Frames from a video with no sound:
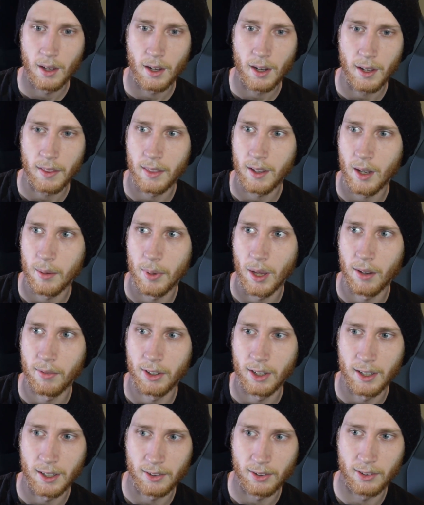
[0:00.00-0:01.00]
I think I'm having
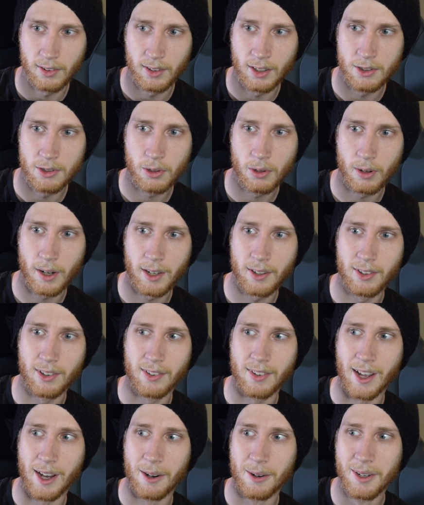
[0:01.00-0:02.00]
an existential crisis
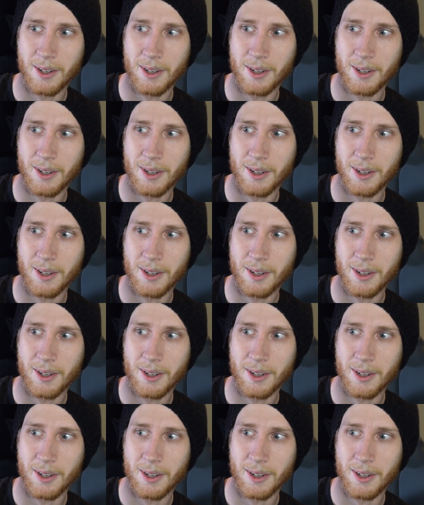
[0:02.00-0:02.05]
now.